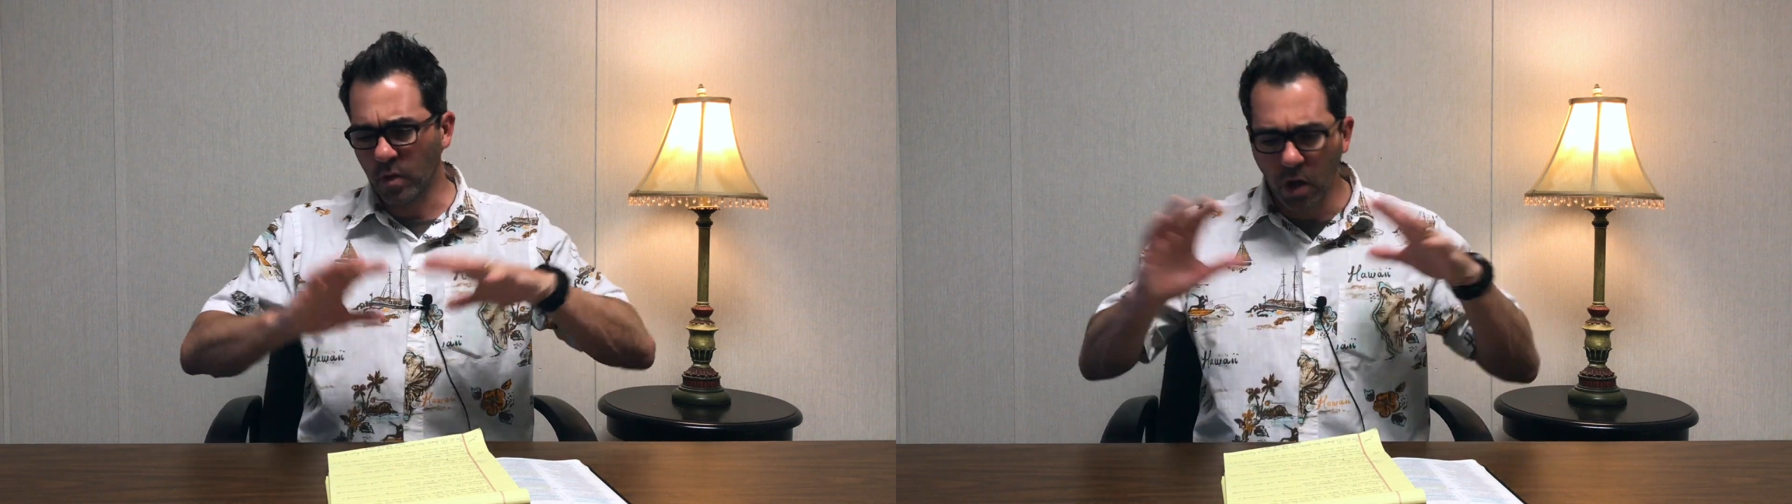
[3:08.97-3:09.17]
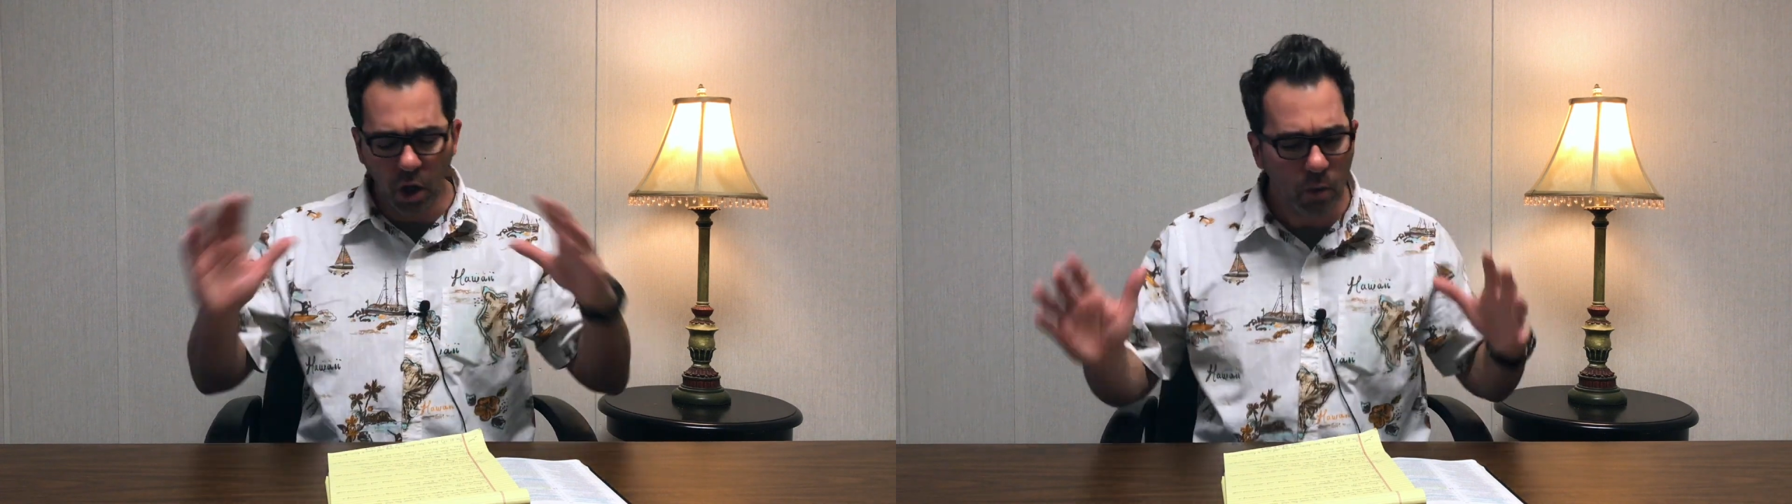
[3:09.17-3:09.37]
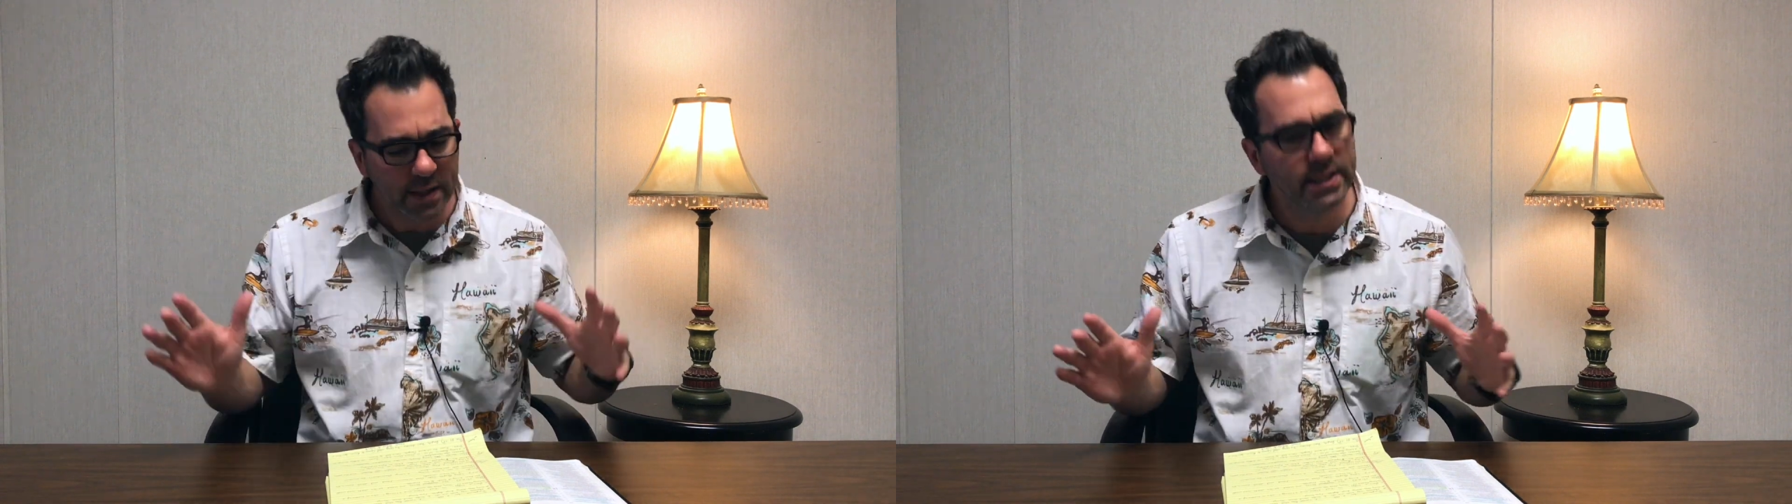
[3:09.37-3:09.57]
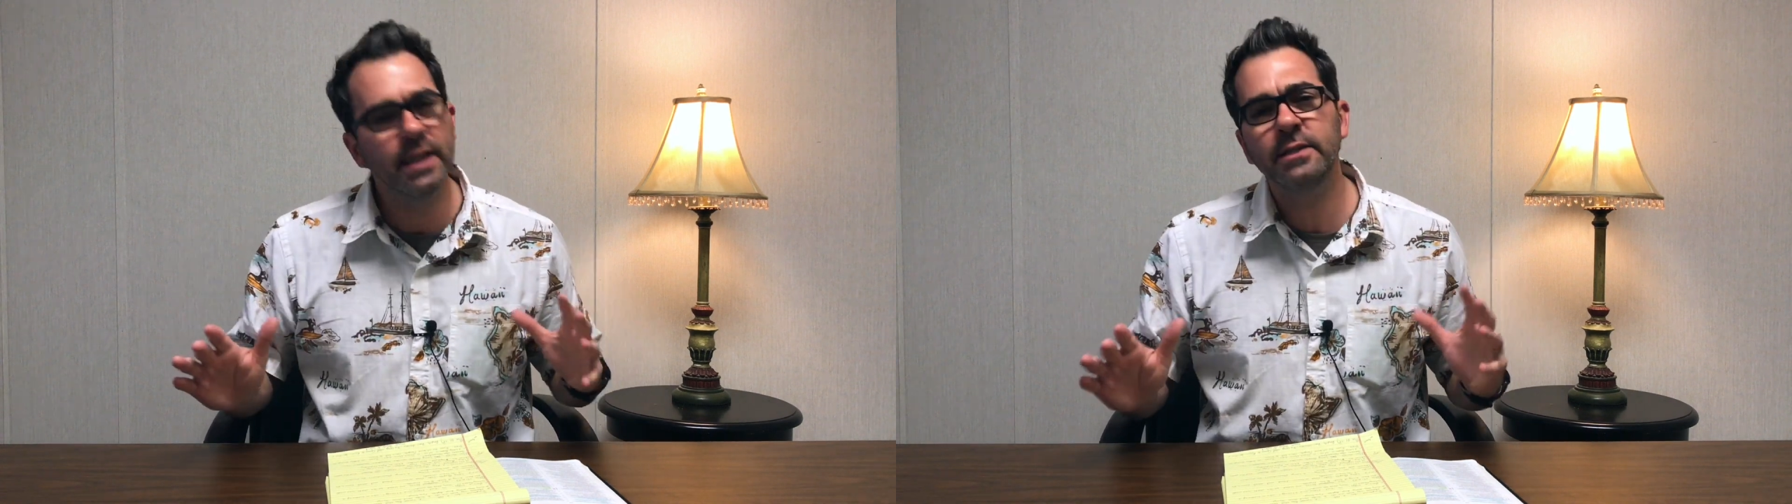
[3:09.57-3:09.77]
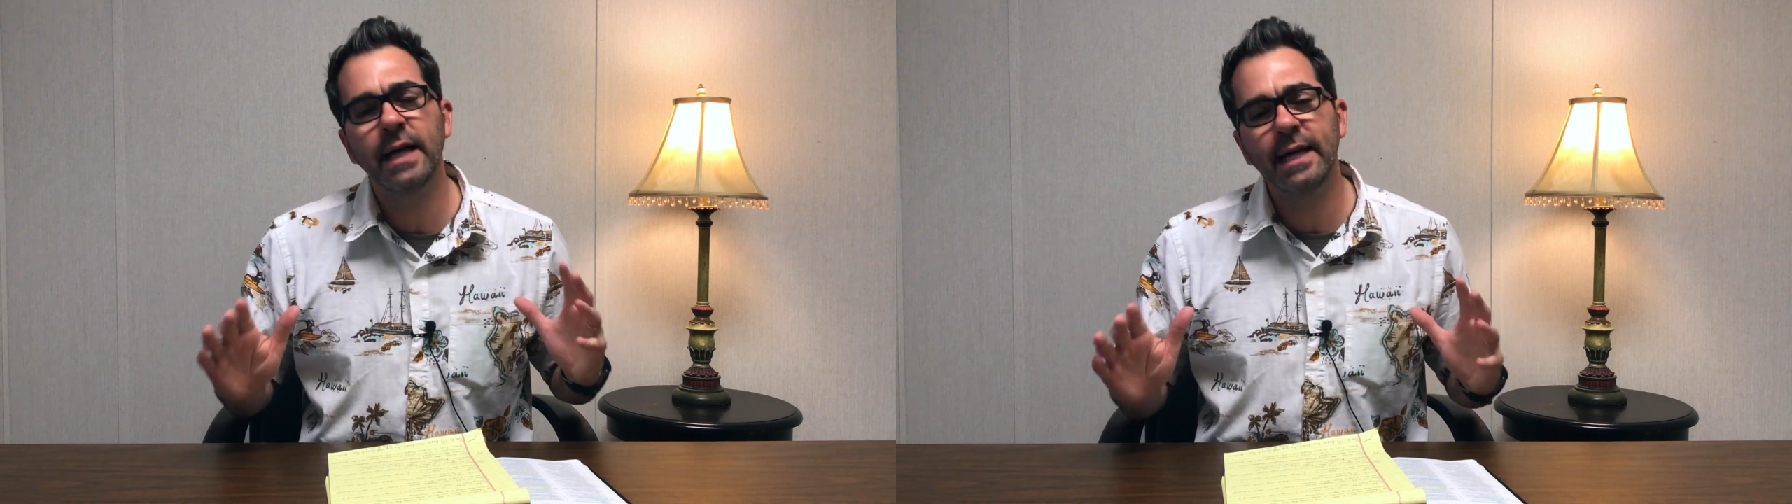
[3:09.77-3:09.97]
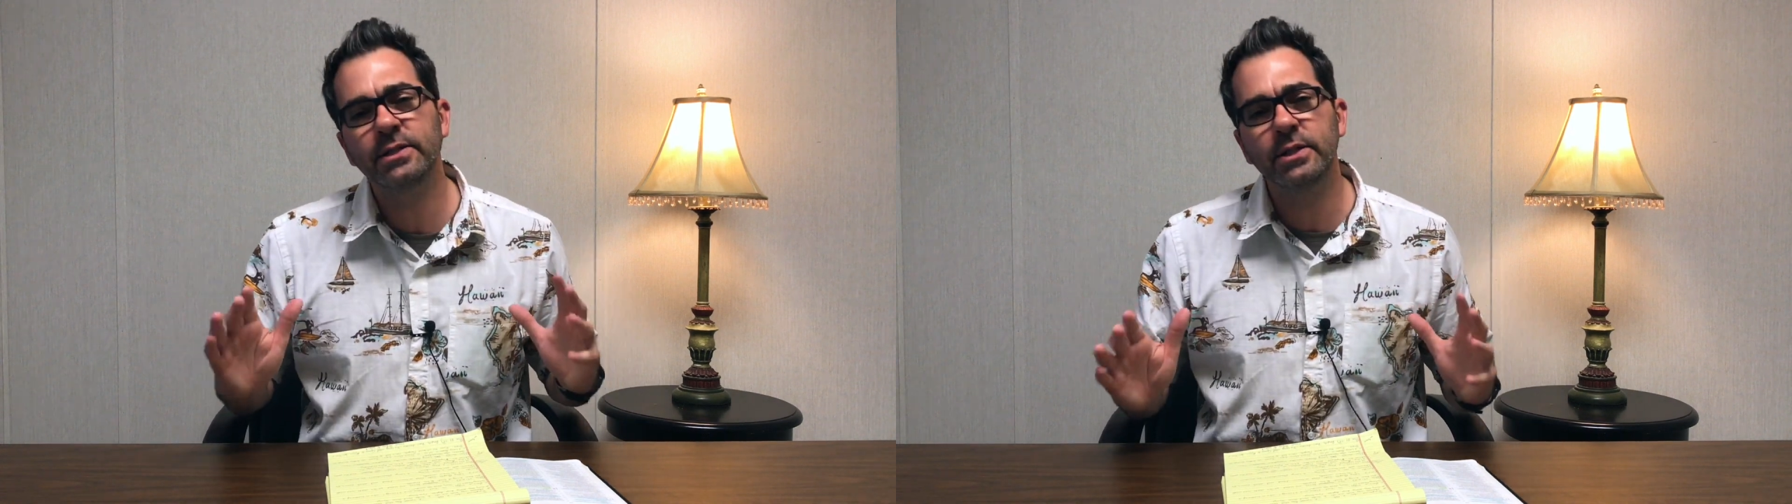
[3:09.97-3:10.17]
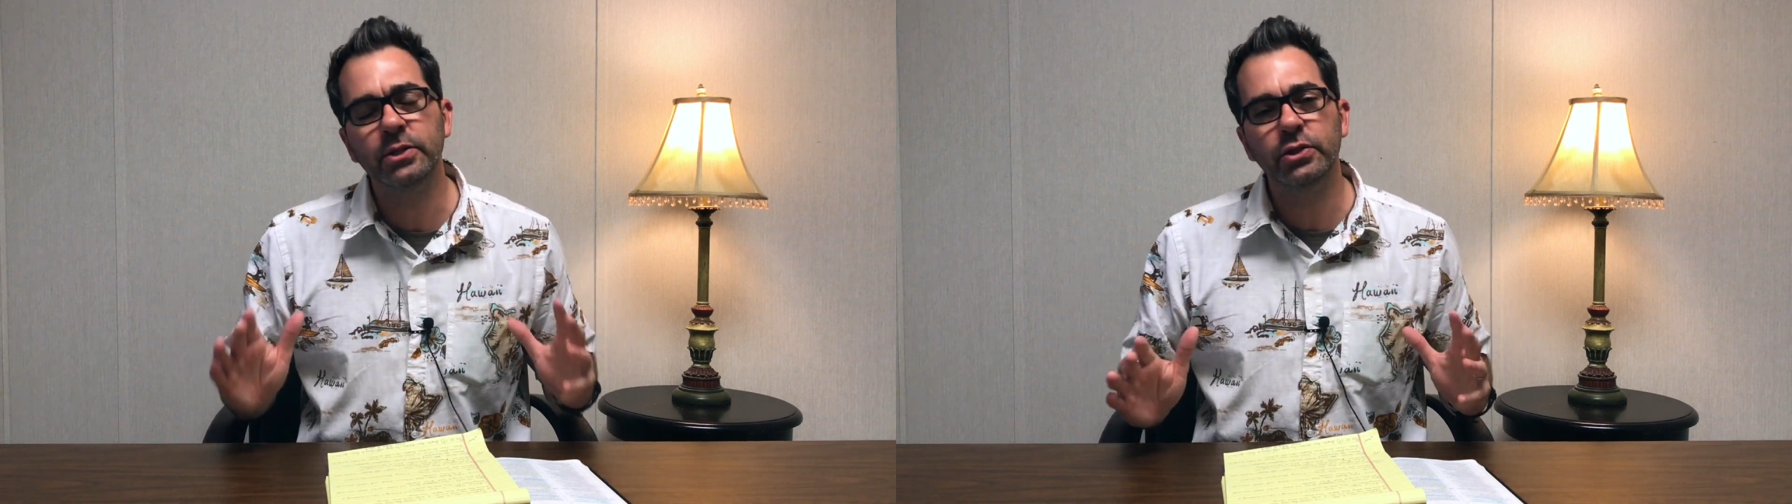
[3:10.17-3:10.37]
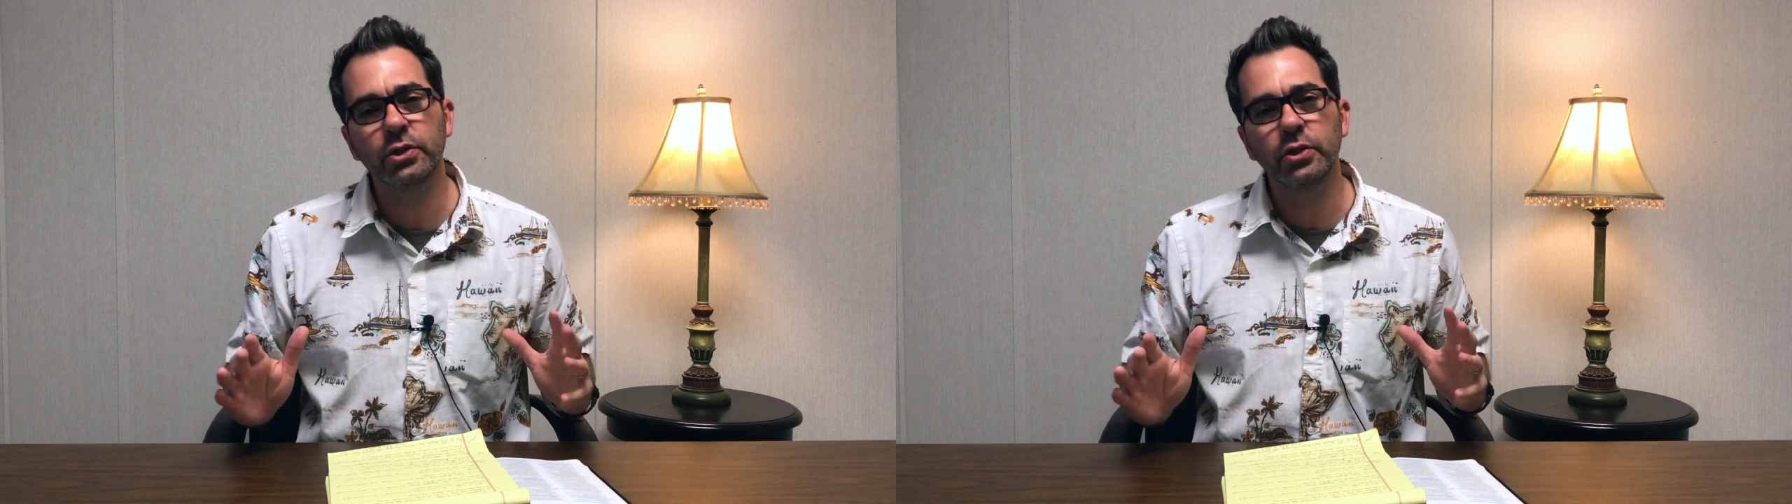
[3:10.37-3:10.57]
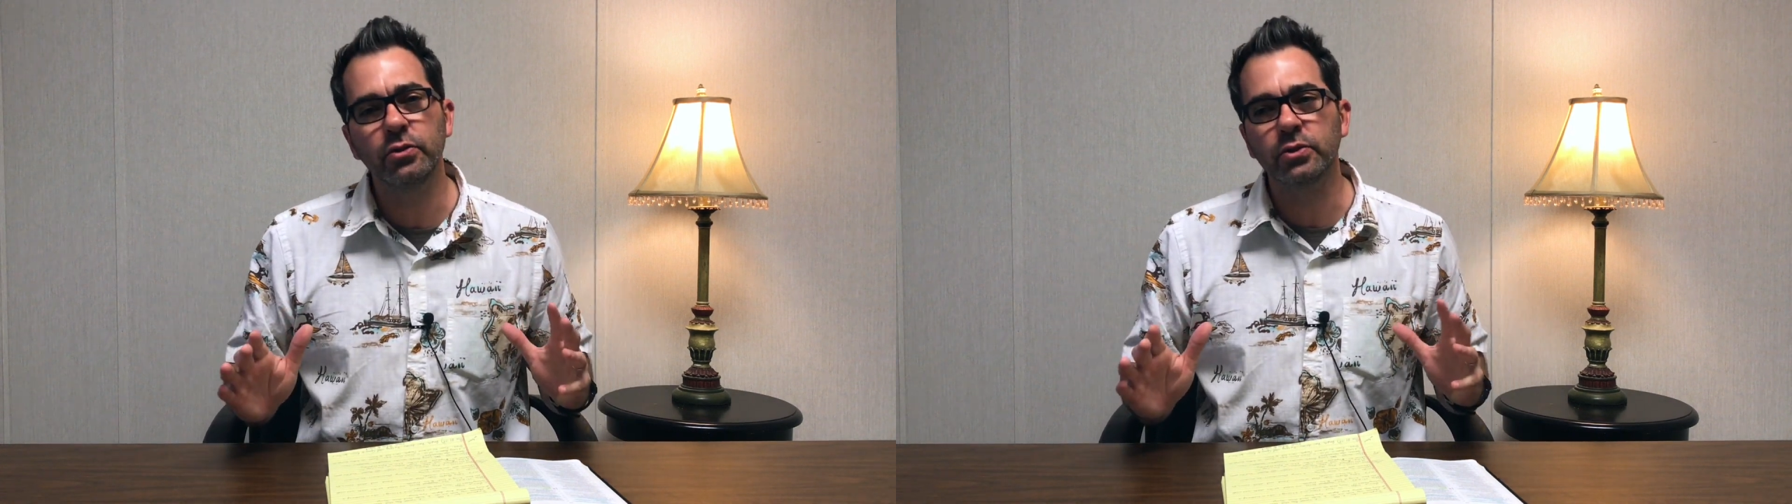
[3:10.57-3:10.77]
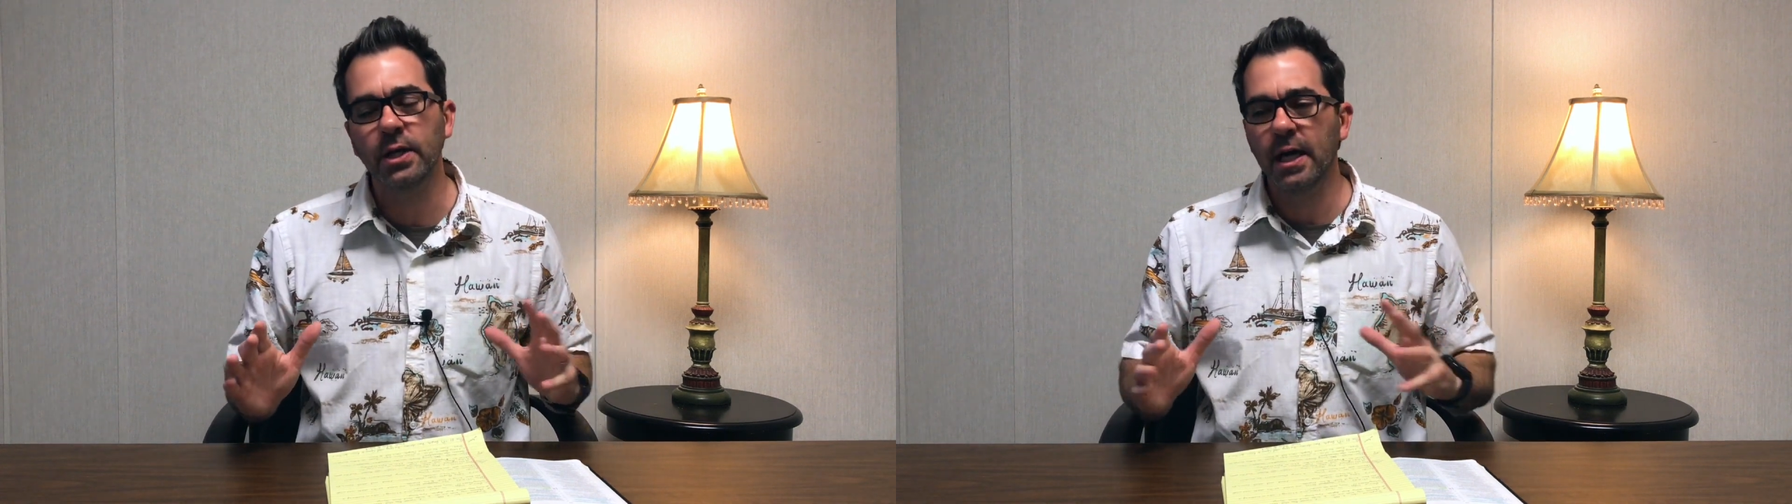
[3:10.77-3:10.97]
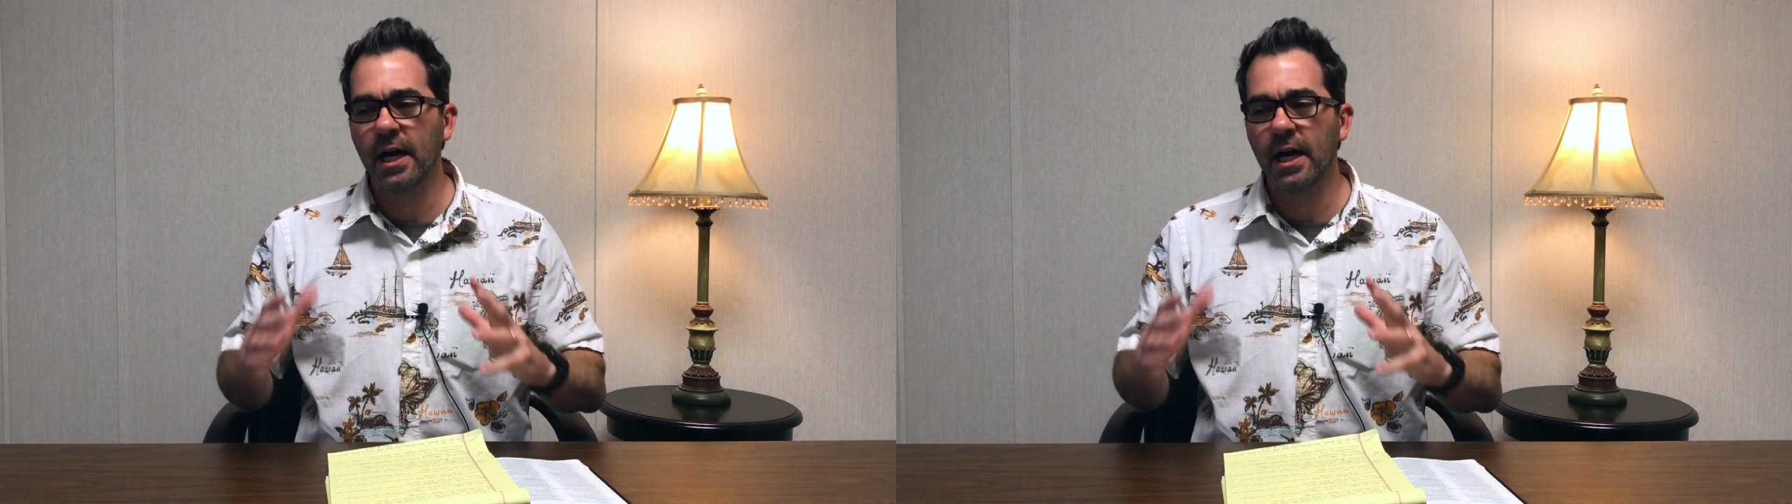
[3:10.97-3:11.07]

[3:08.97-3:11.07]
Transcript: always has an excuse